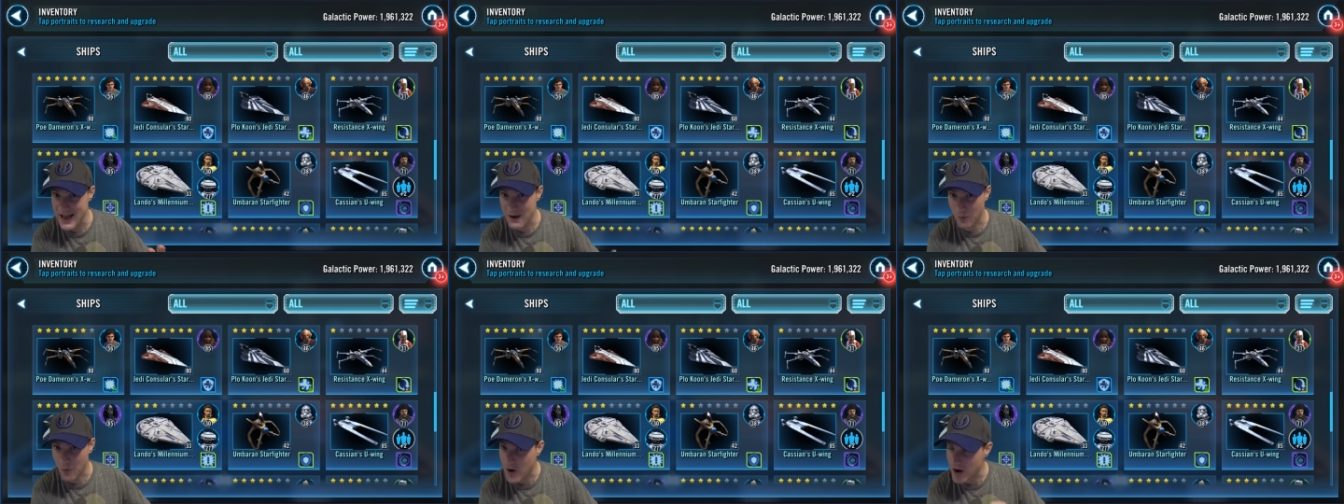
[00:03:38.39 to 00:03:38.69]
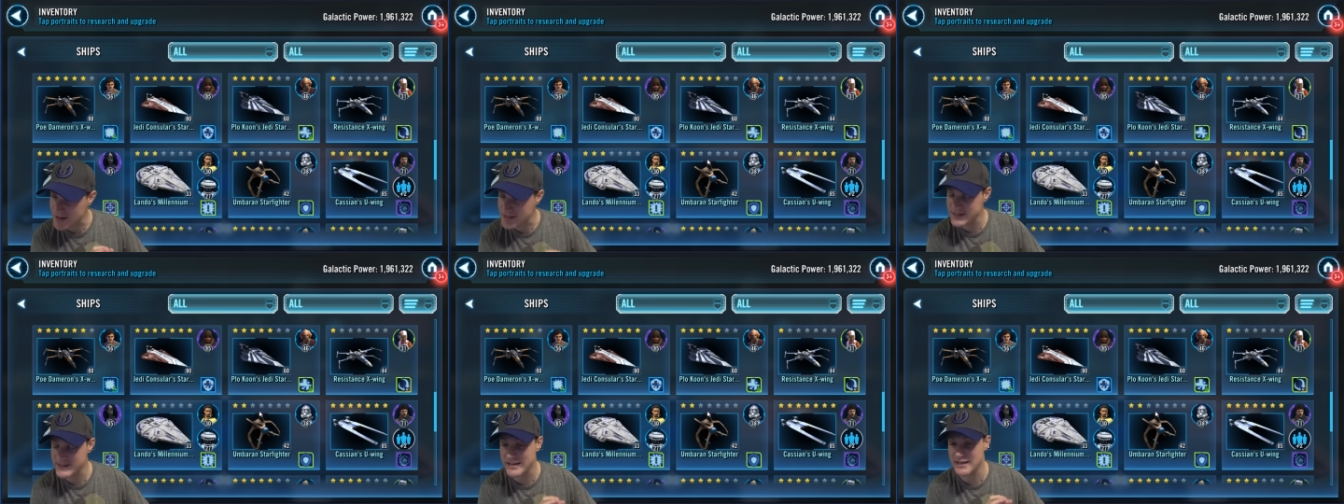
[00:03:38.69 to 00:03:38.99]

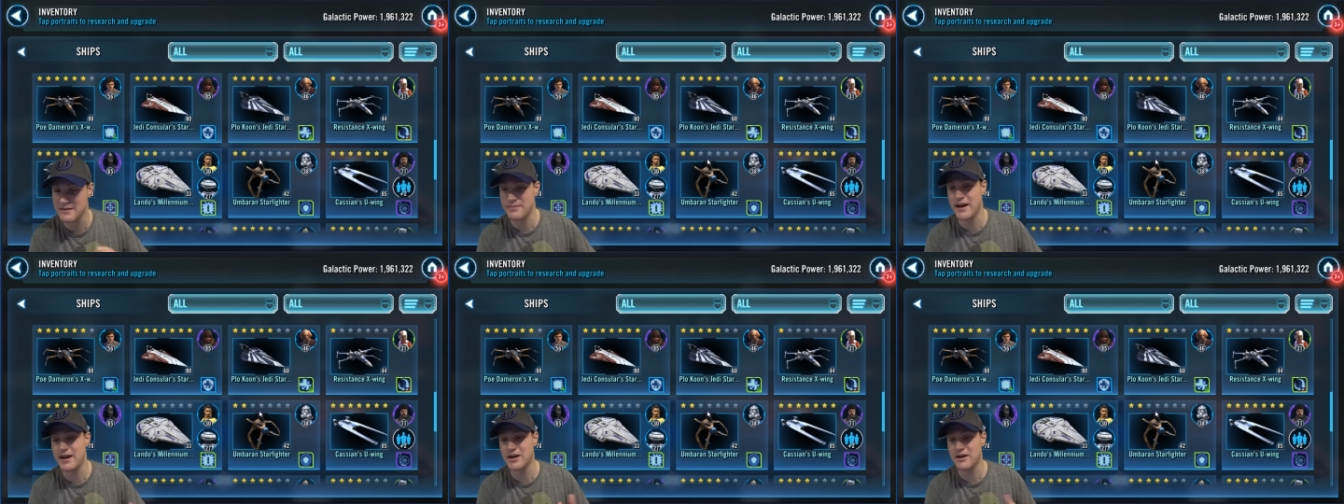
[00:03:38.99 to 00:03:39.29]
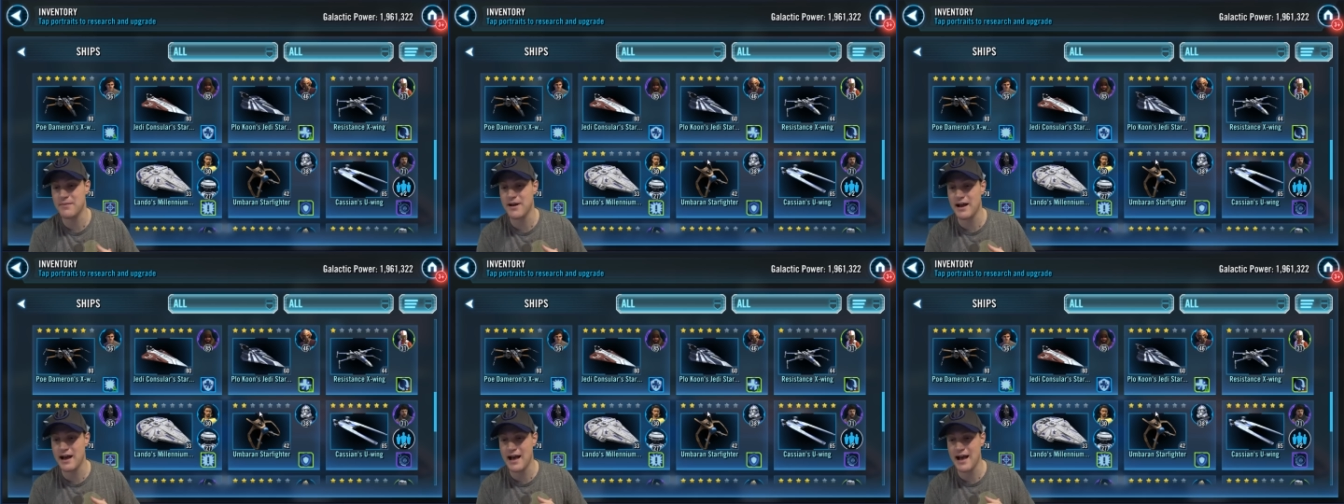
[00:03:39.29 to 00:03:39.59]
wants to get
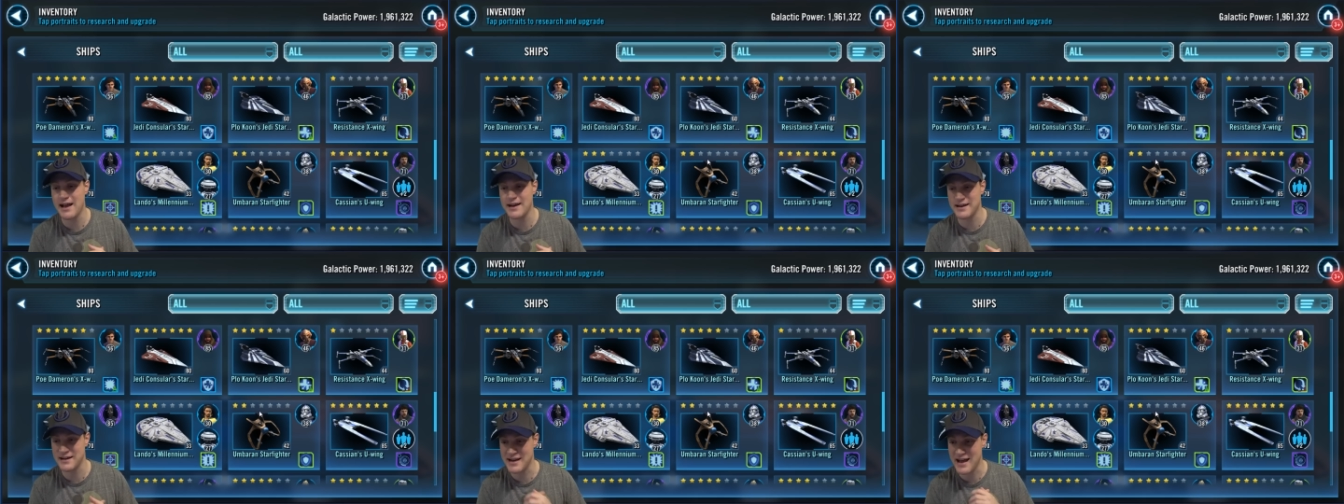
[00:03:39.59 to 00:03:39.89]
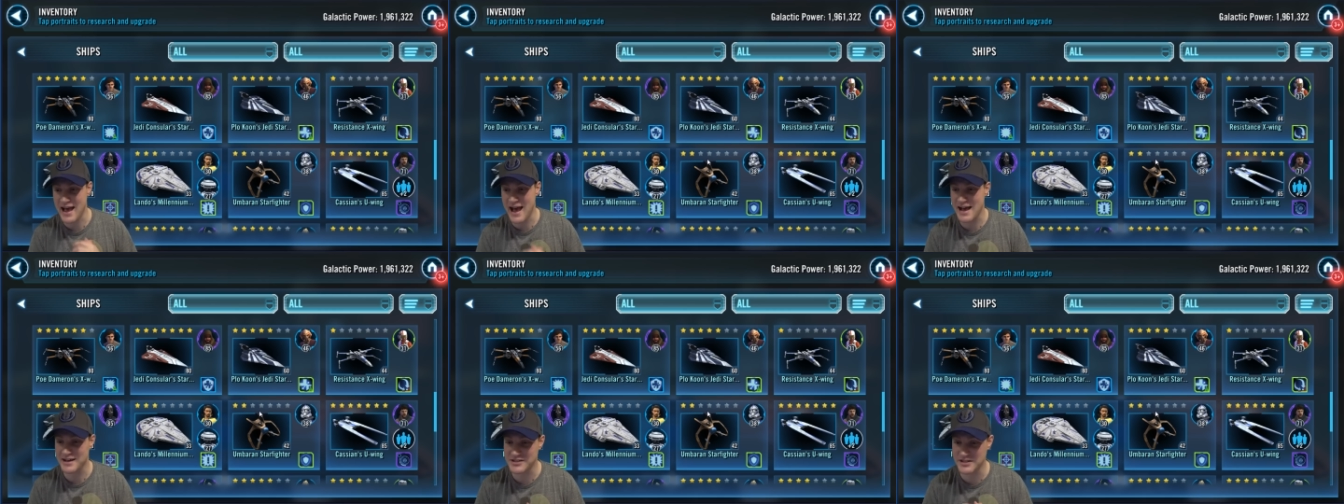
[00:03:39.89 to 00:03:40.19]
better at
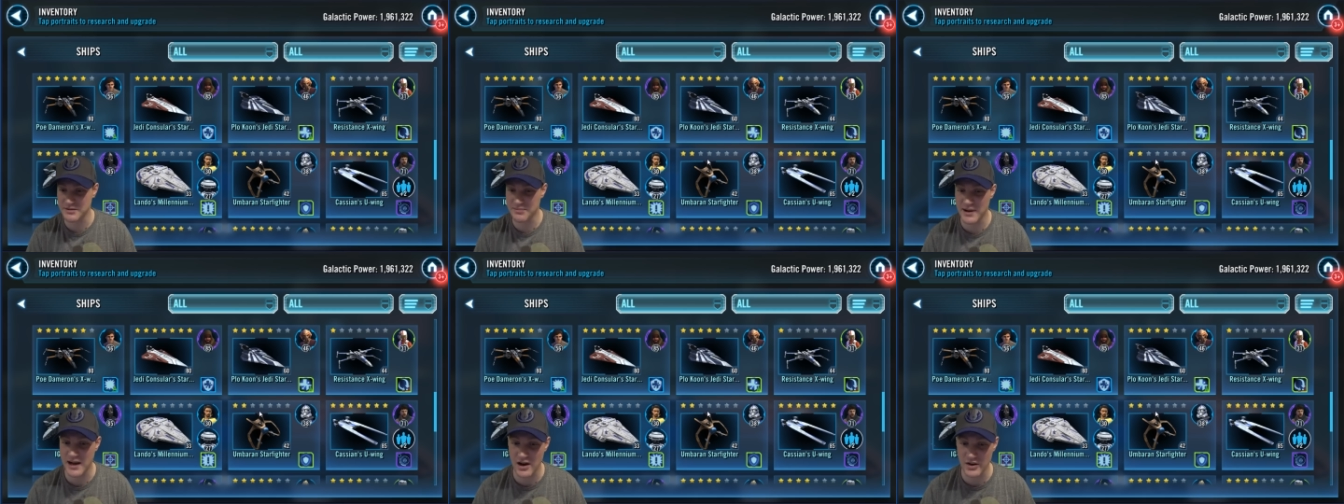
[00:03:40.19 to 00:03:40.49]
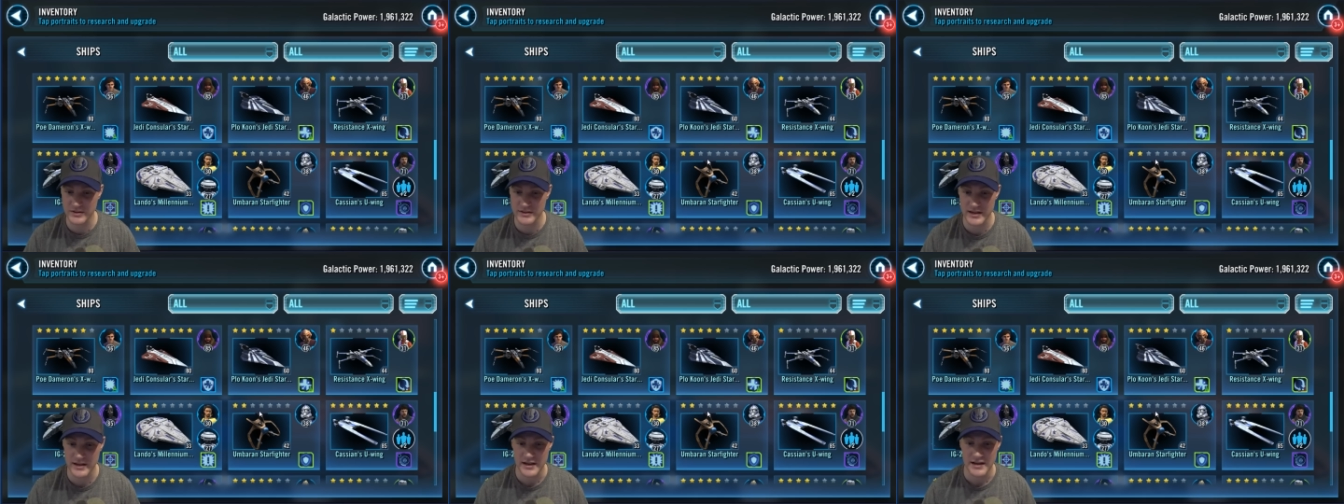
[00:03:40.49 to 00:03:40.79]
and asked
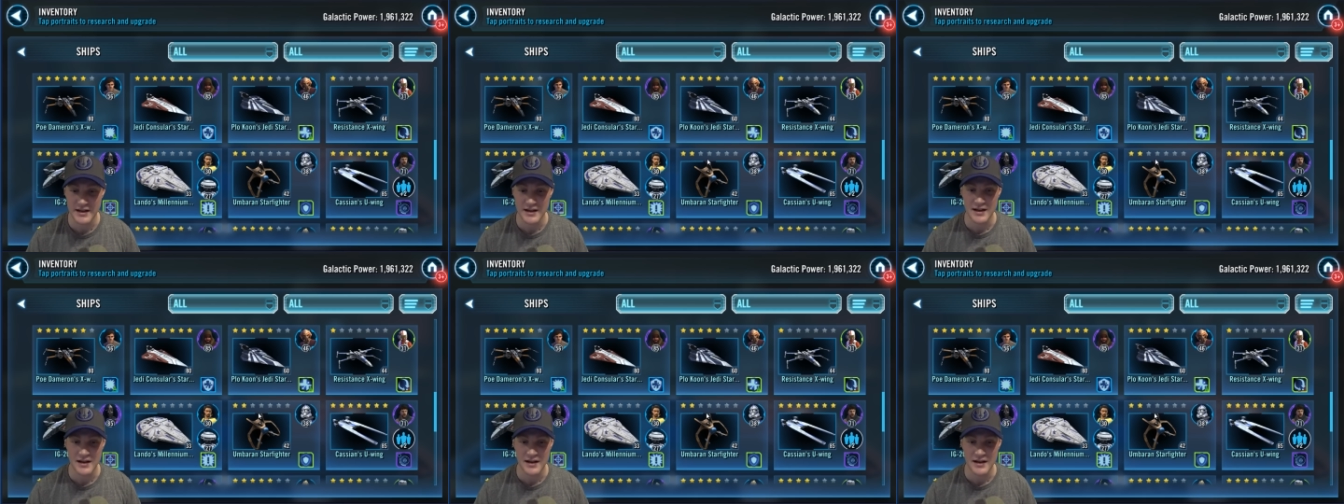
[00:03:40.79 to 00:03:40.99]
about.